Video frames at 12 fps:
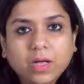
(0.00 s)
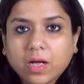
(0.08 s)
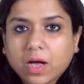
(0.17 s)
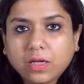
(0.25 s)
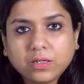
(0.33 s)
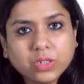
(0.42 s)

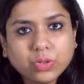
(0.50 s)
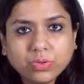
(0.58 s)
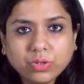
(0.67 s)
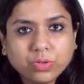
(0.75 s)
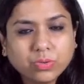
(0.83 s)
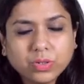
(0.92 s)

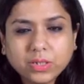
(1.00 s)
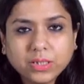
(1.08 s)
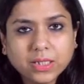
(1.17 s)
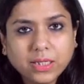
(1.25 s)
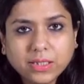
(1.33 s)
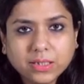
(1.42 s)
Understood,
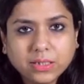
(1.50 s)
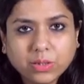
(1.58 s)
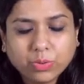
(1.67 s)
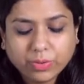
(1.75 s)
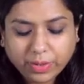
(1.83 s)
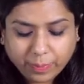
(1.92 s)
students? Easy
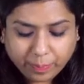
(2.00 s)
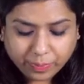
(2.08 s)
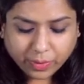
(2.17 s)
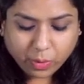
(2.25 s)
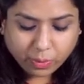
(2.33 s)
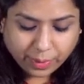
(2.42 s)
story?
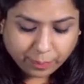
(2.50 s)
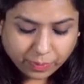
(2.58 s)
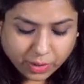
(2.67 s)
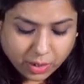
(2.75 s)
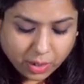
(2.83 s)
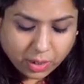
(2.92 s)
Okay.
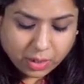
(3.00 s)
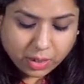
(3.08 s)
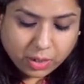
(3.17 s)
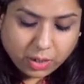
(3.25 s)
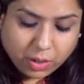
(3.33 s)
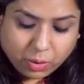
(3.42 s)

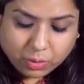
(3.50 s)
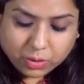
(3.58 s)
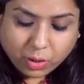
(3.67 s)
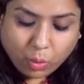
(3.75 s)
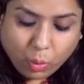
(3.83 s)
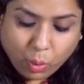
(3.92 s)

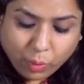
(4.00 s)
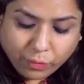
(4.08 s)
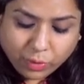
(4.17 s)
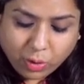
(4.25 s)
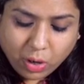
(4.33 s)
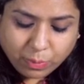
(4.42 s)
The
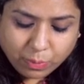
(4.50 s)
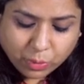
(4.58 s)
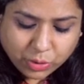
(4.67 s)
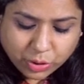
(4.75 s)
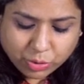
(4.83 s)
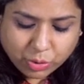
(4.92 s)
overall
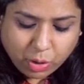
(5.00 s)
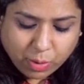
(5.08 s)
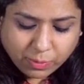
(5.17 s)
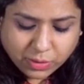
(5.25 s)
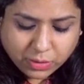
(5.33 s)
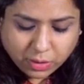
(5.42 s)
most
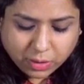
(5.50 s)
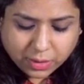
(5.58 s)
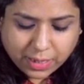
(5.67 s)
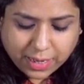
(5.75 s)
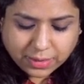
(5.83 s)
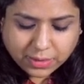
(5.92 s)
common
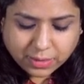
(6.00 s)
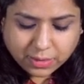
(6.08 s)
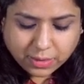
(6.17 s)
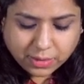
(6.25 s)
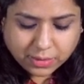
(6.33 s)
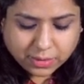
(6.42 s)
cancer
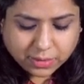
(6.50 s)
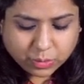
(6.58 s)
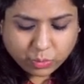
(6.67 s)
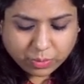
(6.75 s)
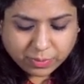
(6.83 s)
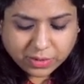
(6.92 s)
is the
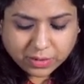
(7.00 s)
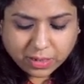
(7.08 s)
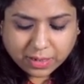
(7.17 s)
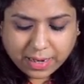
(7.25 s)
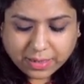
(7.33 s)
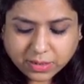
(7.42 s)
squamous
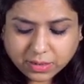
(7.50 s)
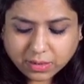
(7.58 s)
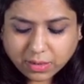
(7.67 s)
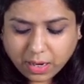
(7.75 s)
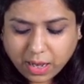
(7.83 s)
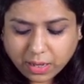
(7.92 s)
cell
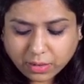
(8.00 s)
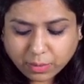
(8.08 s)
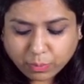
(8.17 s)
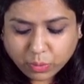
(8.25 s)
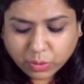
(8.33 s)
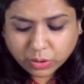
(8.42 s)
cancer, and the
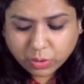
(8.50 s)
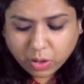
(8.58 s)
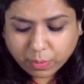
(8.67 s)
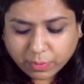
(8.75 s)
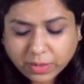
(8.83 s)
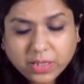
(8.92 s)
most
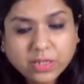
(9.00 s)
common